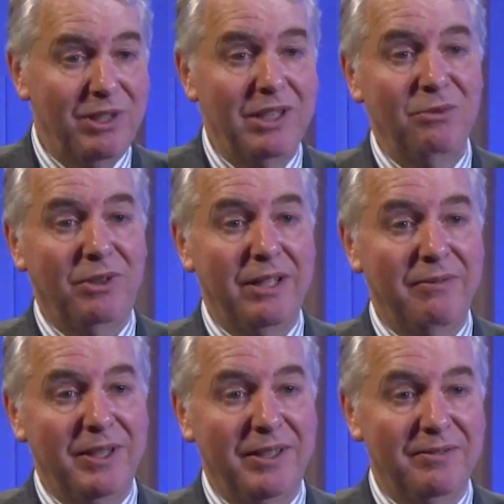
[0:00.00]
We don't
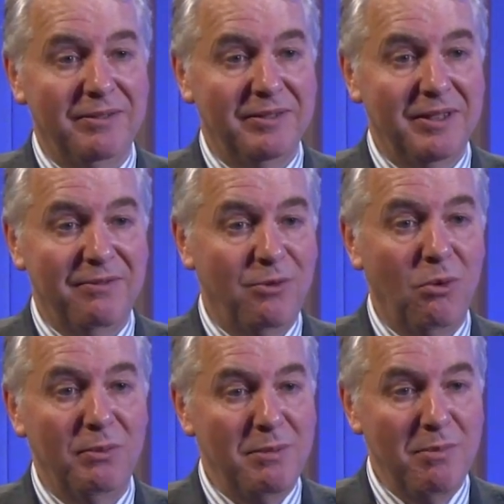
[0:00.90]
live in a
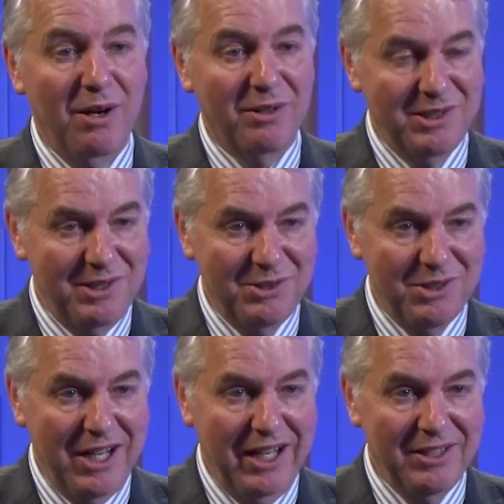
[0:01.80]
formally Marxist
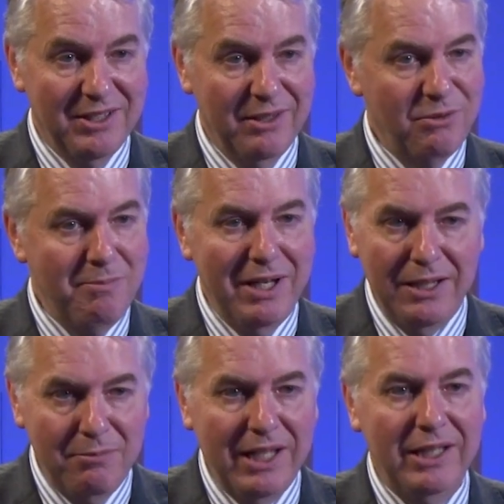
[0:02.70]
state. No. There are
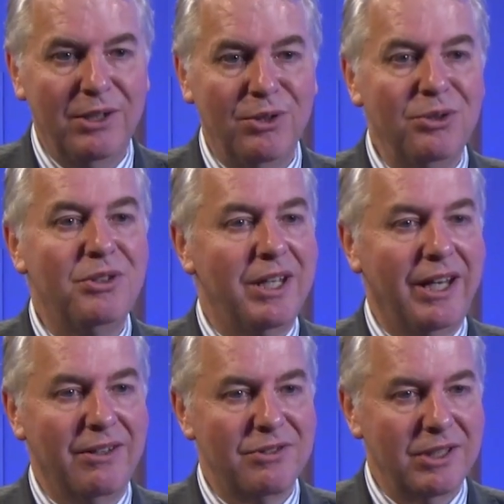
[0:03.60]
many, many good
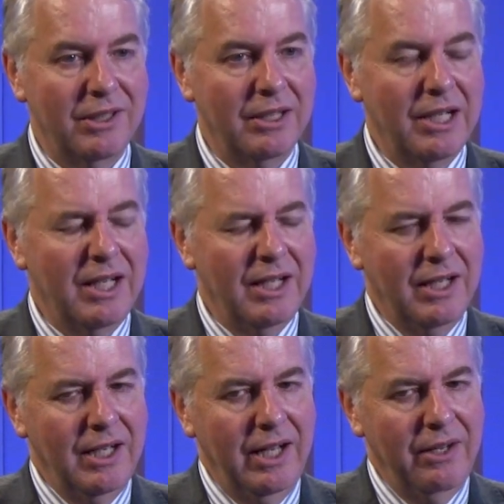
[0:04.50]
things, and
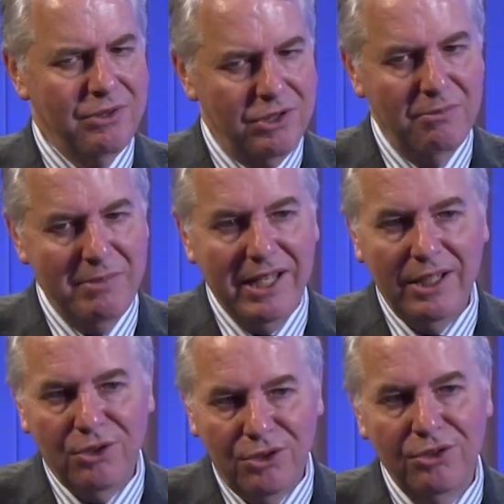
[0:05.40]
there are so
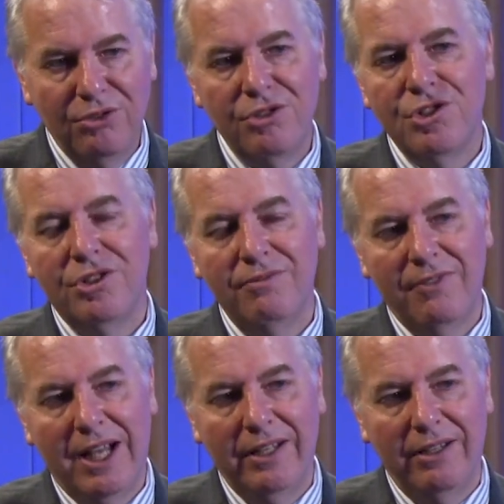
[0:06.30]
many good Christian
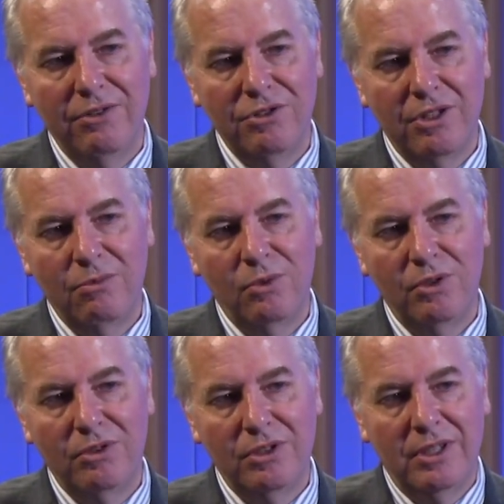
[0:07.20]
values that
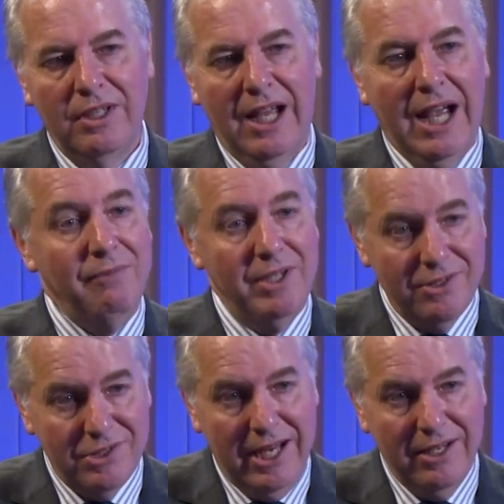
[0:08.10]
would have the
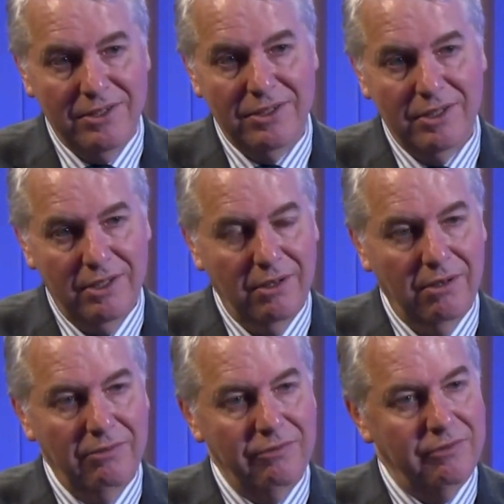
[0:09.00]
assent
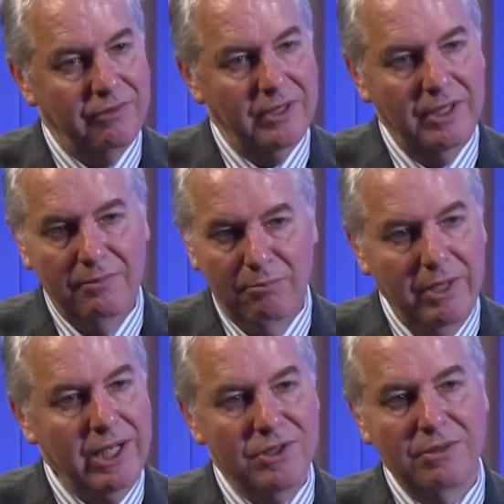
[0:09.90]
of
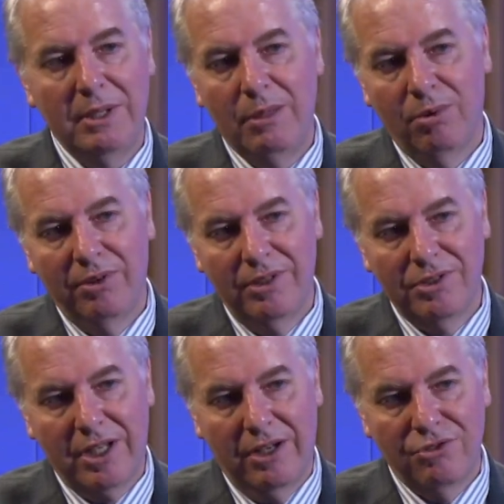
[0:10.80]
millions of people in
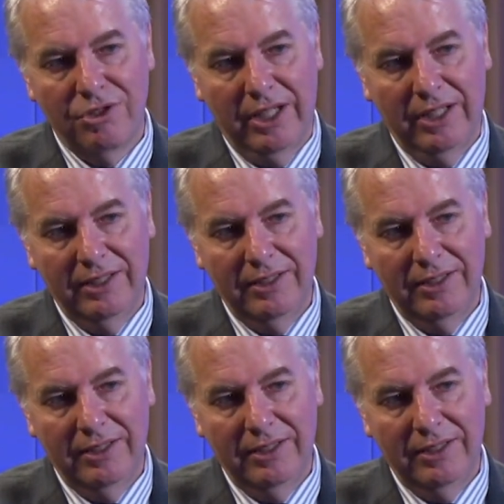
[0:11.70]
this country.